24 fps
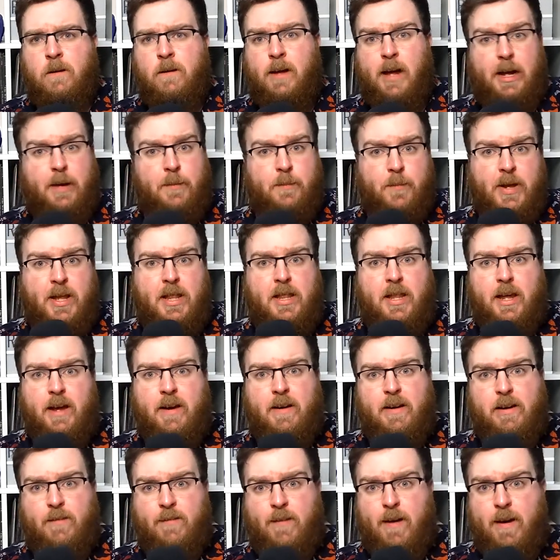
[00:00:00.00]
I've been there,
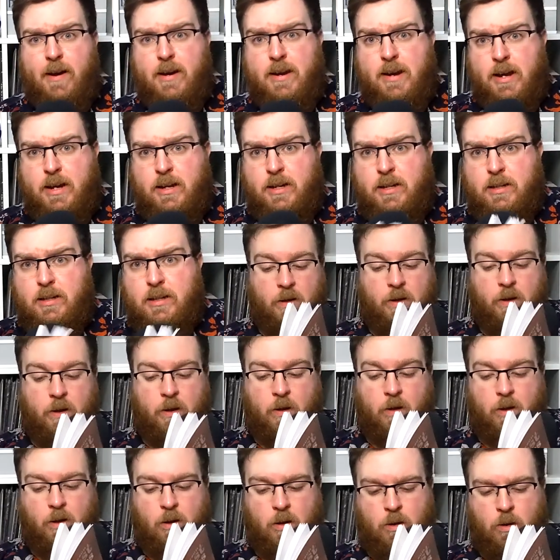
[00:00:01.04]
it's very nice.
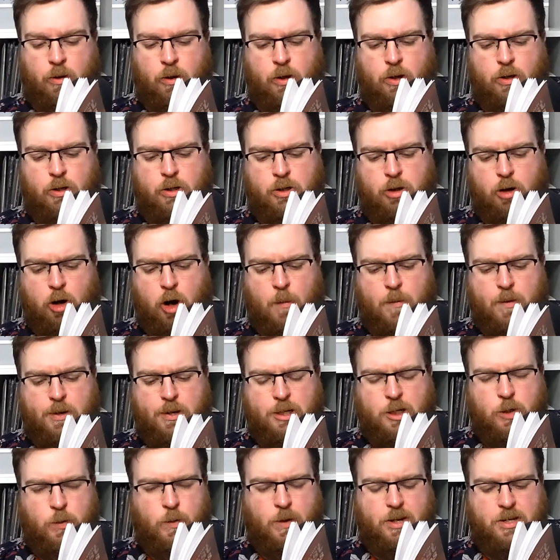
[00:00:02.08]
On October
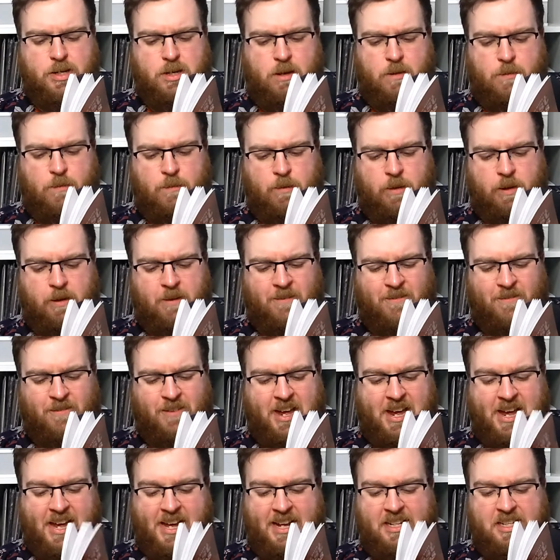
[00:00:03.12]
25th,
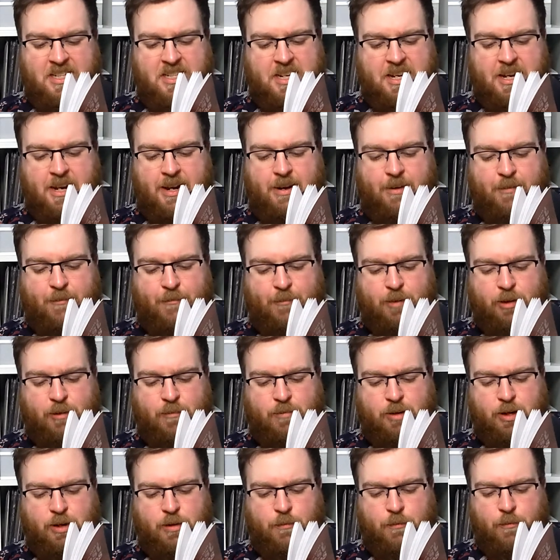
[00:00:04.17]

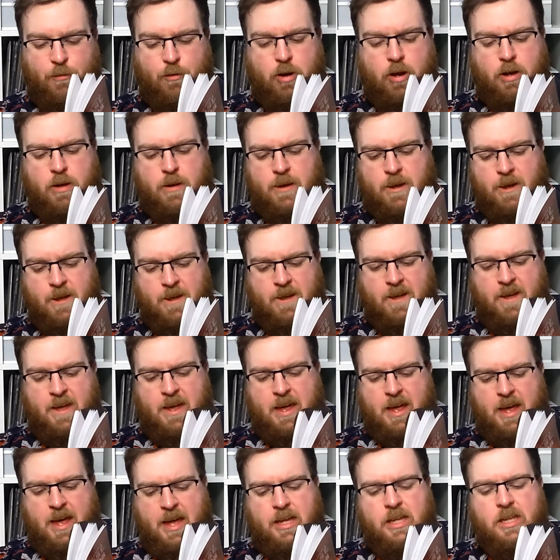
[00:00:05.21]
1853,
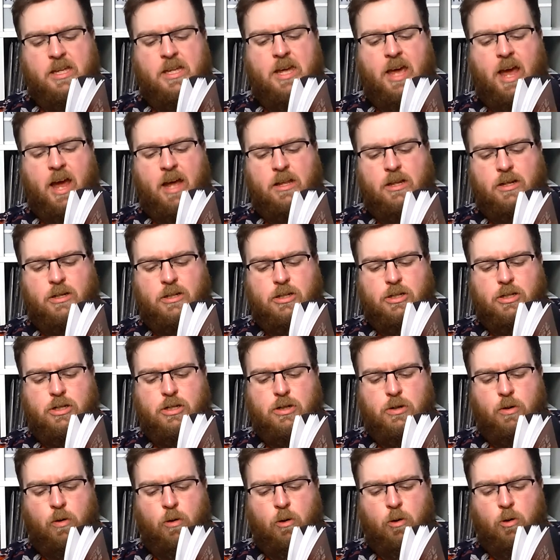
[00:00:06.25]
a killer
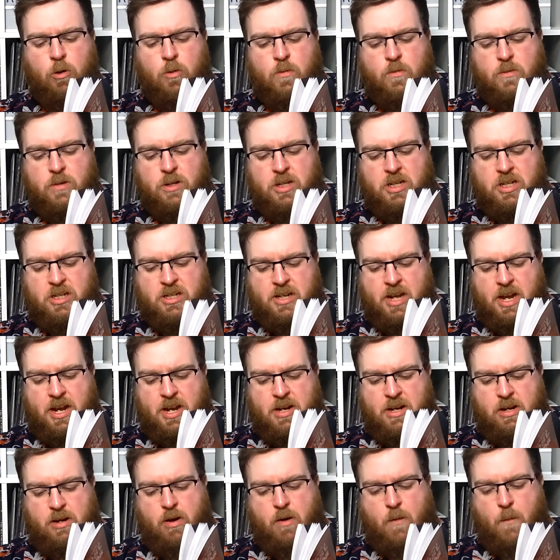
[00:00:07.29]
storm
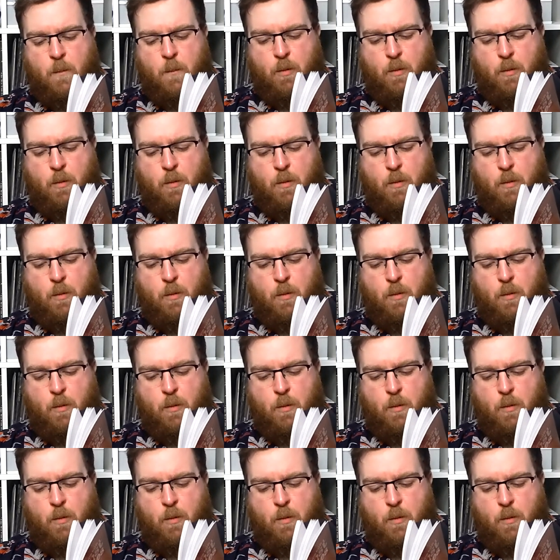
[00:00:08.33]
descended on